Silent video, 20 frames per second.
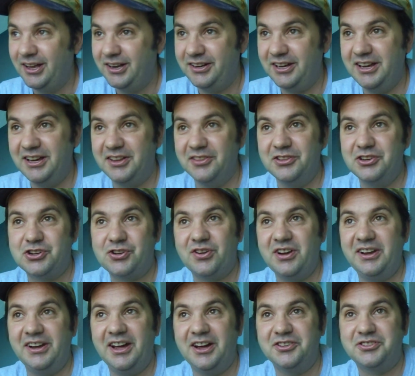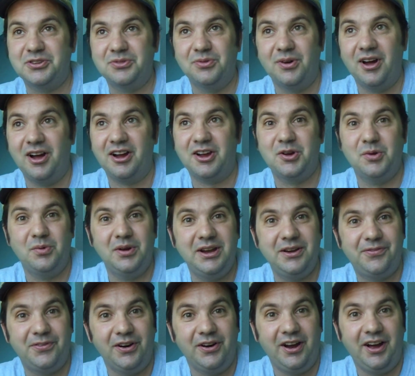taking the train out to
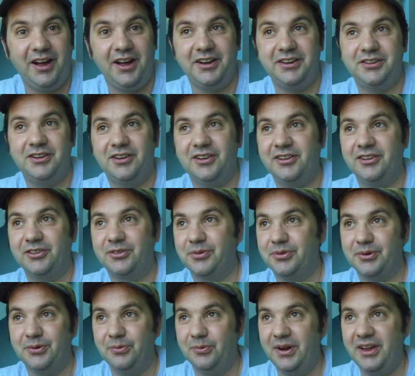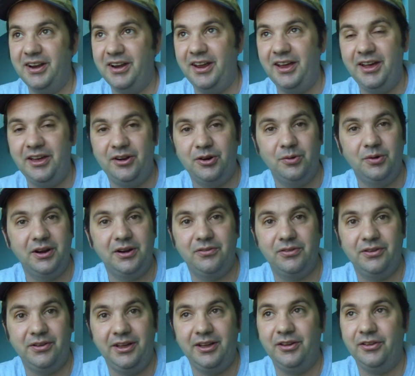Rockaway for hot dogs with a redhead or whatever
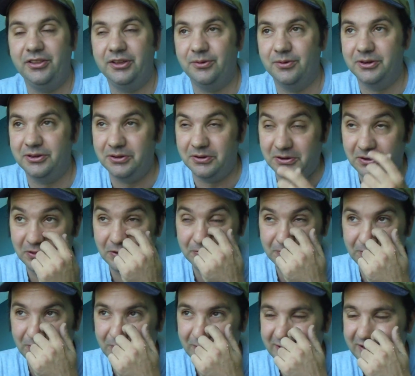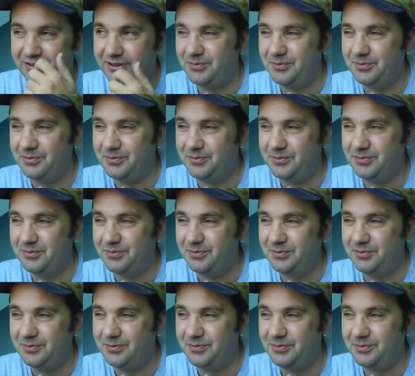the hell they were doing in the 40s?